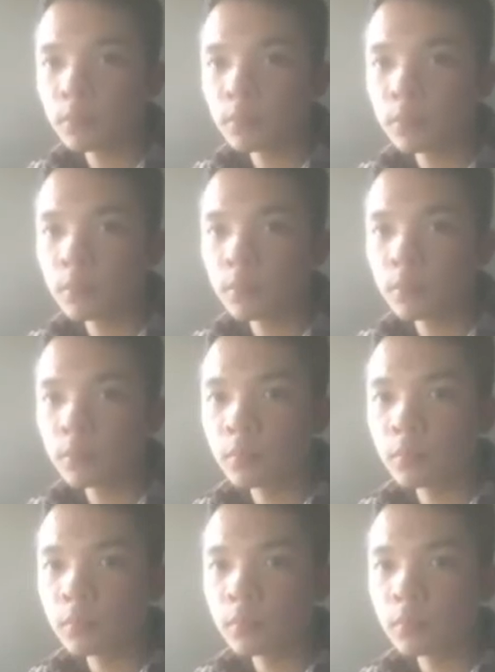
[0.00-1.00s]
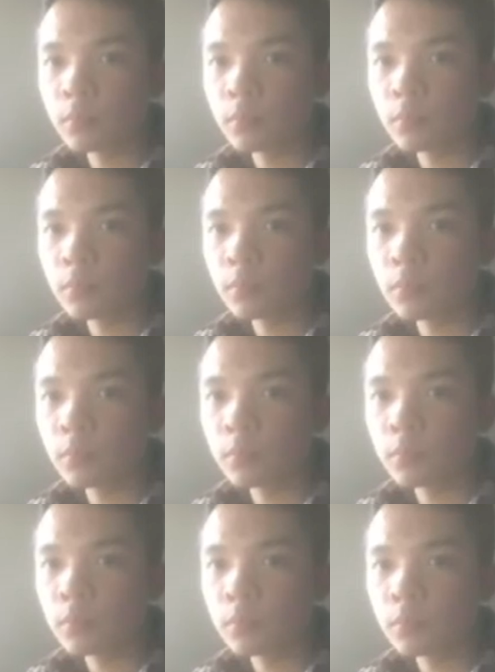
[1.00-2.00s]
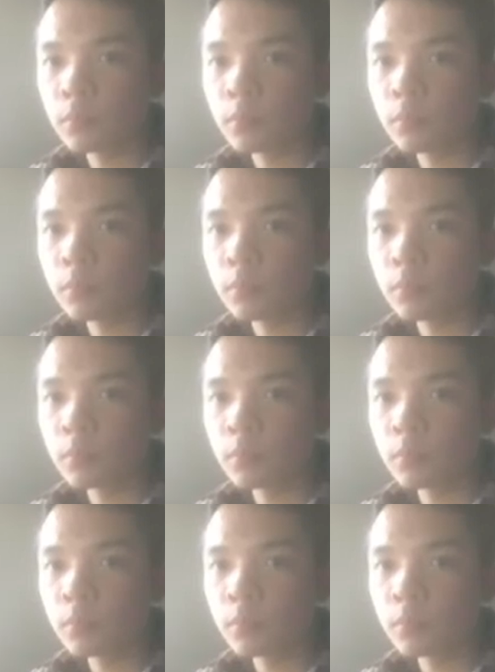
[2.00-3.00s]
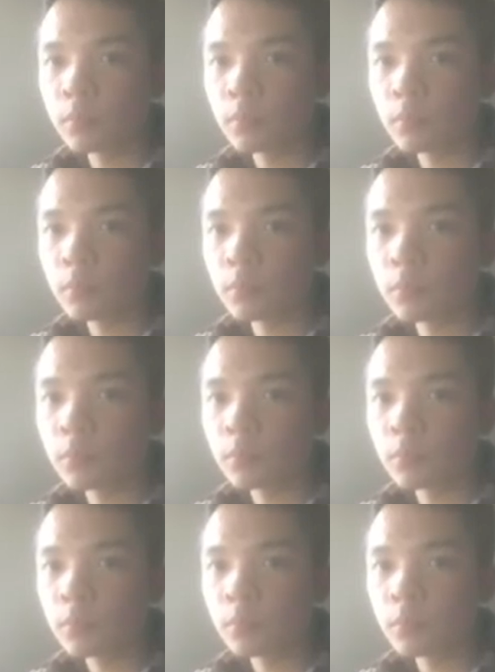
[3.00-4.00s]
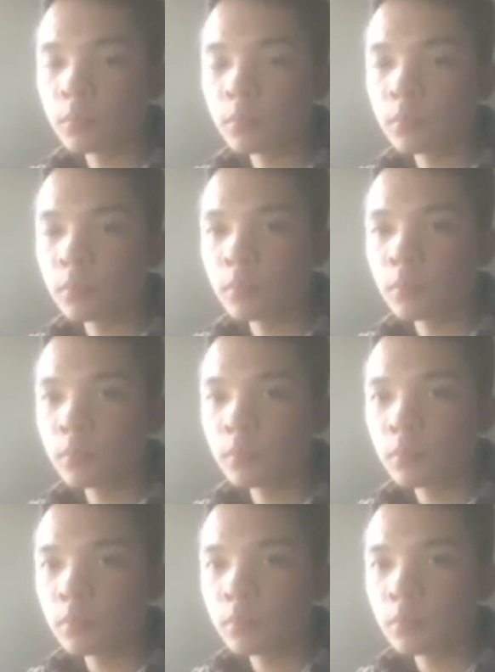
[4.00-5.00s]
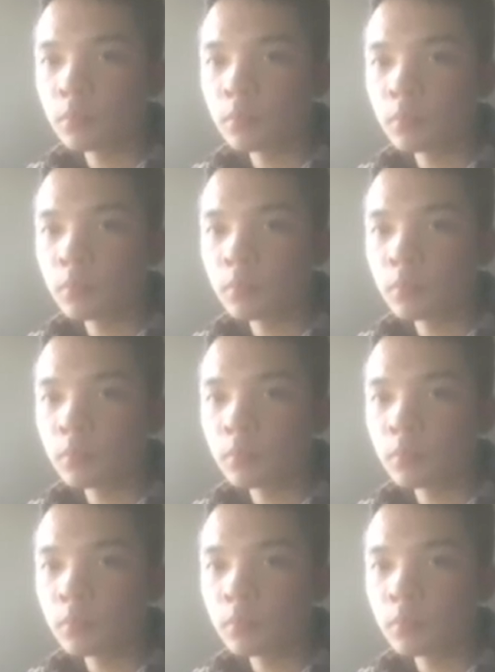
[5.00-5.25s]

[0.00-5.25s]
This person isn't speaking.